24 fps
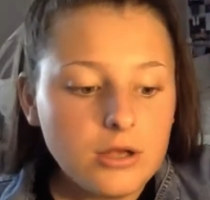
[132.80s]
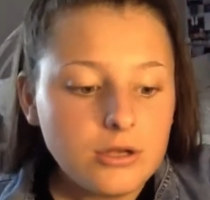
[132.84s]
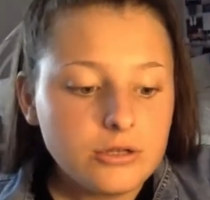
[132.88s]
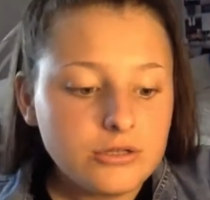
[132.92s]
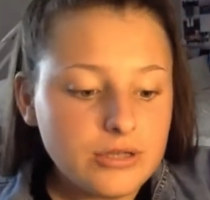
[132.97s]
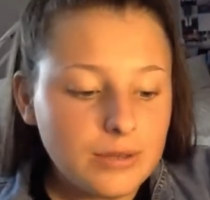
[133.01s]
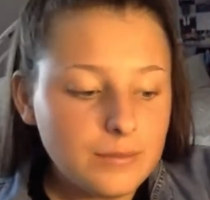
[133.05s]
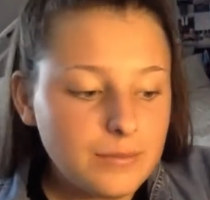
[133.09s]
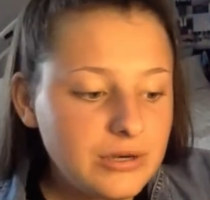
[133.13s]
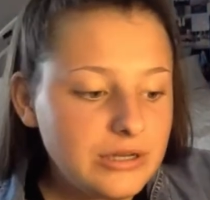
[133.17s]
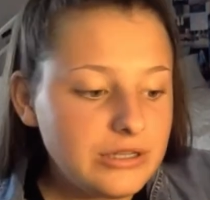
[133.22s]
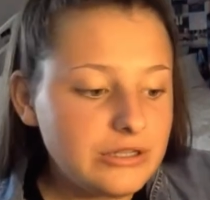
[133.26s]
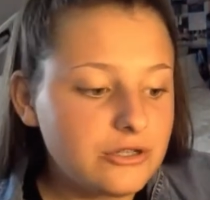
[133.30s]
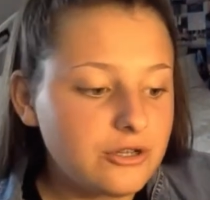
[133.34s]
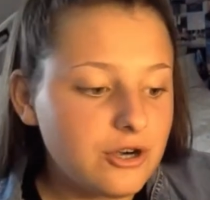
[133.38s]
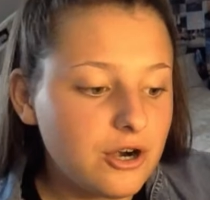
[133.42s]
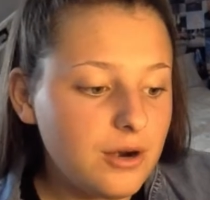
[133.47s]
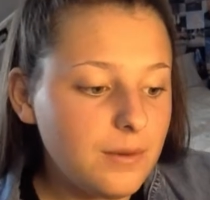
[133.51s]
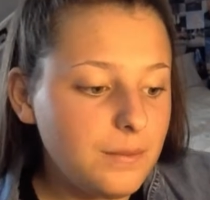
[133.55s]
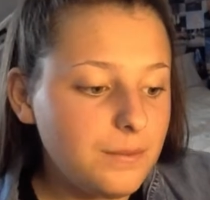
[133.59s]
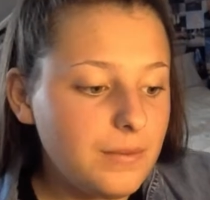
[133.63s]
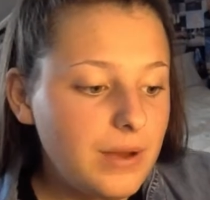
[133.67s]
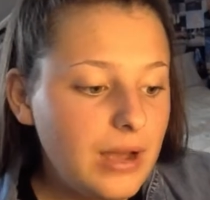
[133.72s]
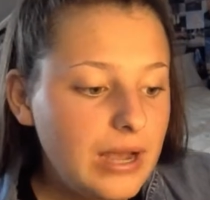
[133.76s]
So I'm going to
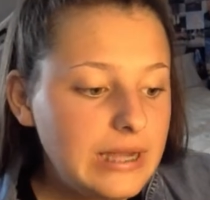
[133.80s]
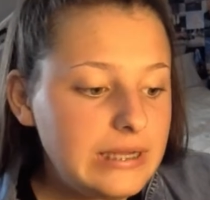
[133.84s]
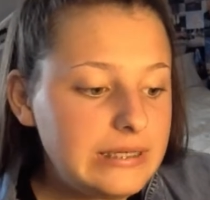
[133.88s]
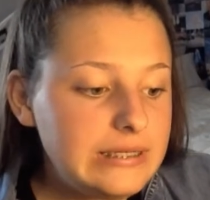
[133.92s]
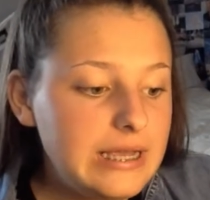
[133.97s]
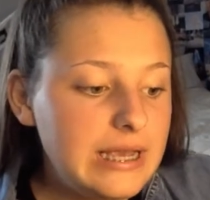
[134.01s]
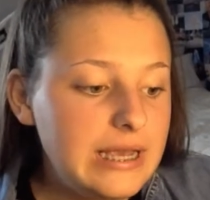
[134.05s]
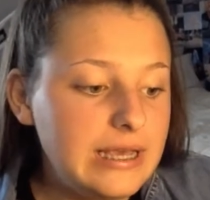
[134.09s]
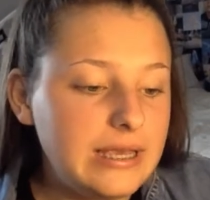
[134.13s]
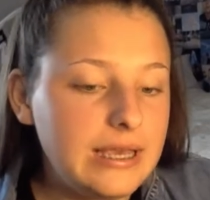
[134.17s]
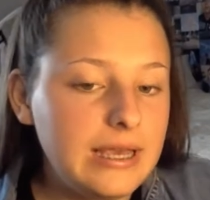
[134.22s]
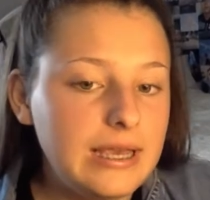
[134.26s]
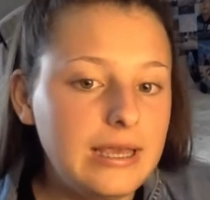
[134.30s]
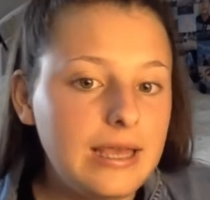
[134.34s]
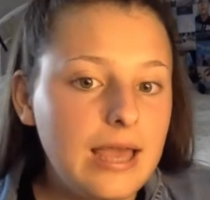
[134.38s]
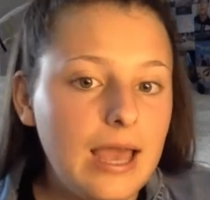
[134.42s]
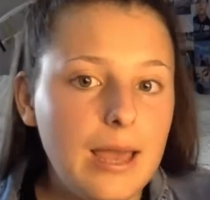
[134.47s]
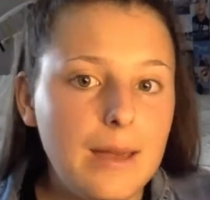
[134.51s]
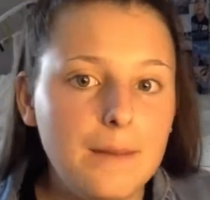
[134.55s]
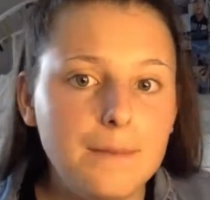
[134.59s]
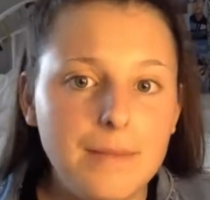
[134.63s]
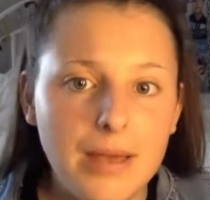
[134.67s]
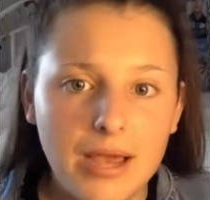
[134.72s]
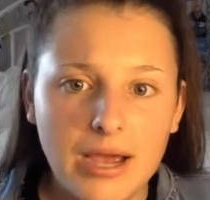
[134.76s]
start by taking
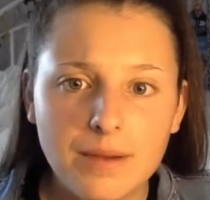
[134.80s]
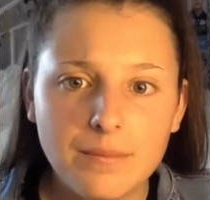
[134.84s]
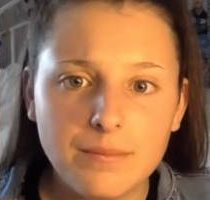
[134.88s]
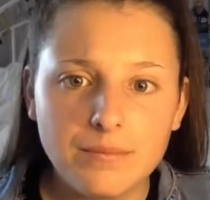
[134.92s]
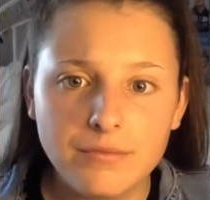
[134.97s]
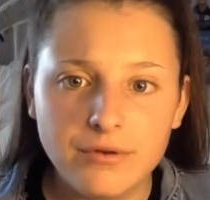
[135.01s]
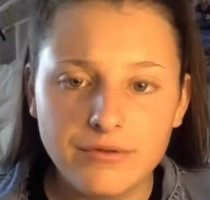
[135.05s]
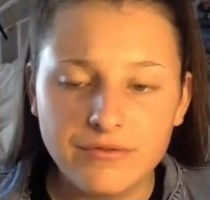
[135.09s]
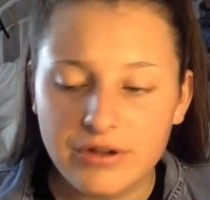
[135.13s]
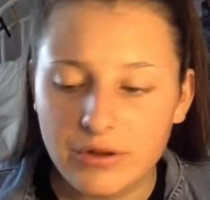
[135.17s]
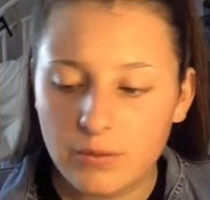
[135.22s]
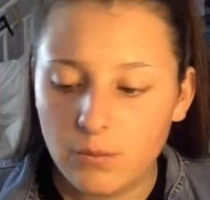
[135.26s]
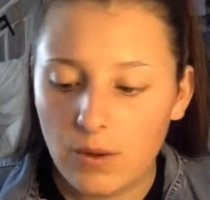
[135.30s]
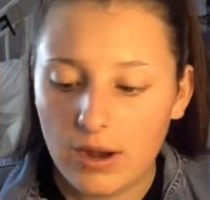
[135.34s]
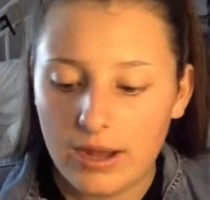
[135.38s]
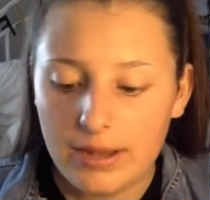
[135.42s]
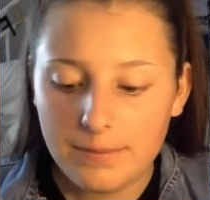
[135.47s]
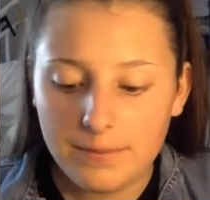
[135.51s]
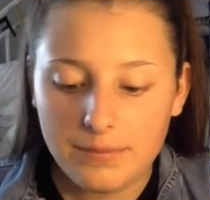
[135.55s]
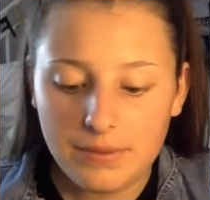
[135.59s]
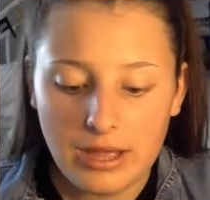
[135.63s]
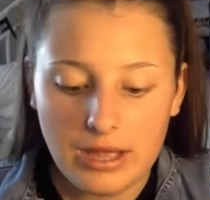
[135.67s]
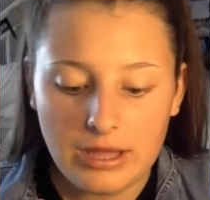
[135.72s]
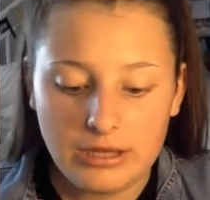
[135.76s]
a makeup moving
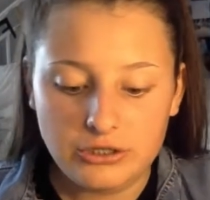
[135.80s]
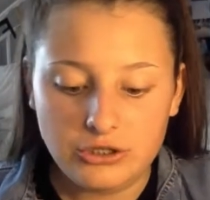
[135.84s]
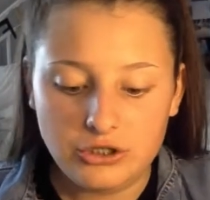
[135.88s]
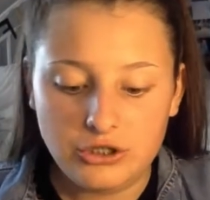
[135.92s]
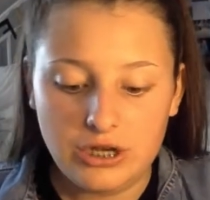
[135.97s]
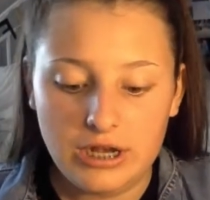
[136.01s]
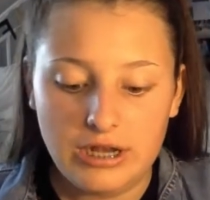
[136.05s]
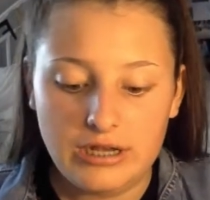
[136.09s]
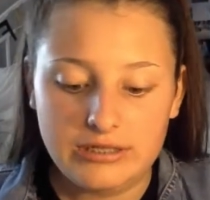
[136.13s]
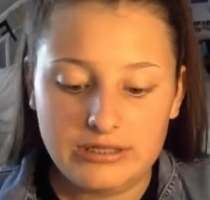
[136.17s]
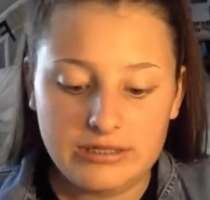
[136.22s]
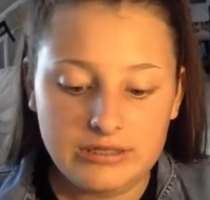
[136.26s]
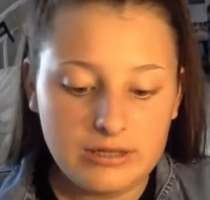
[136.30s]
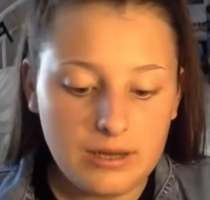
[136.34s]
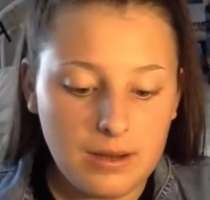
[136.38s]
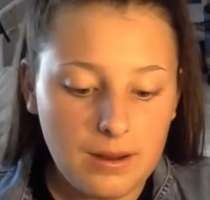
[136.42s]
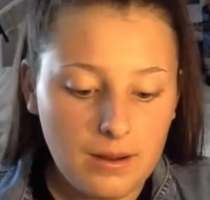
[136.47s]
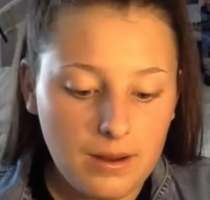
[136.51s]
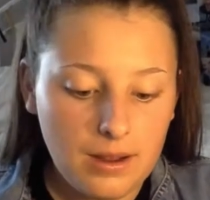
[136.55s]
wipe and just